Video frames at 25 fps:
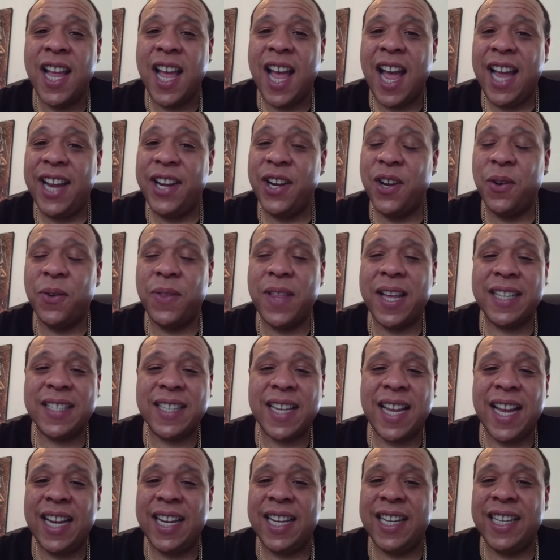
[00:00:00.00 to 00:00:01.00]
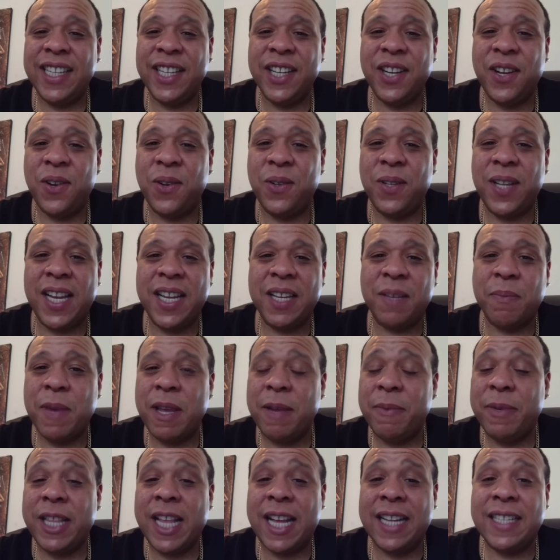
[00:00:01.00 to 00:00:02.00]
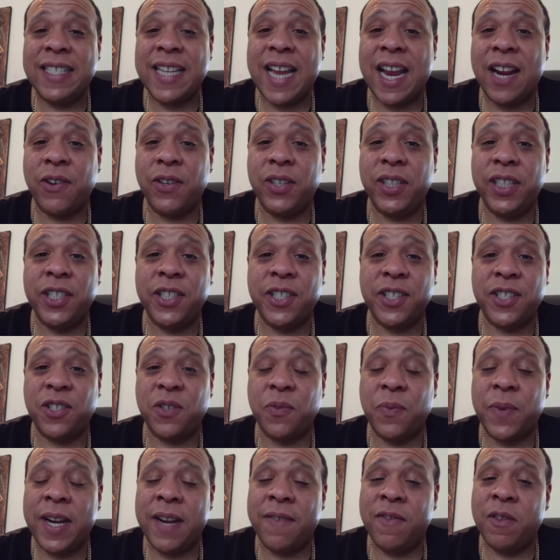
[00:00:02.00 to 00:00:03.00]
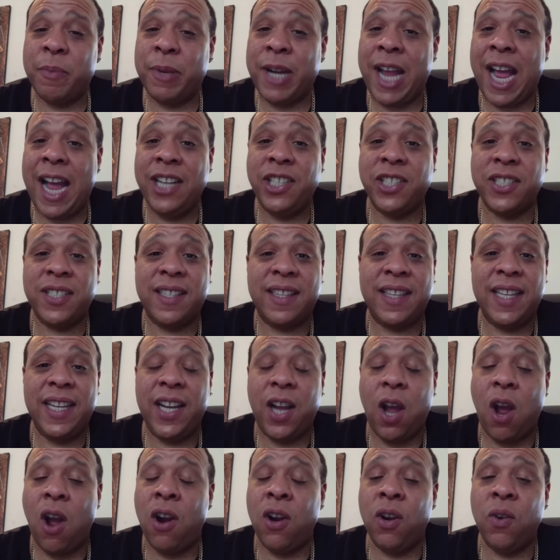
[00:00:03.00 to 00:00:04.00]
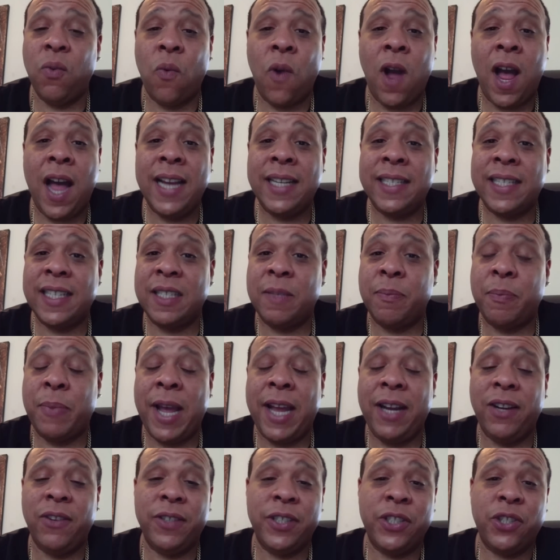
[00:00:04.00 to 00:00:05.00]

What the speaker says: I know that's kind of, you know, like maybe that's sacrilegious or whatever, but I just think art-wise it's better.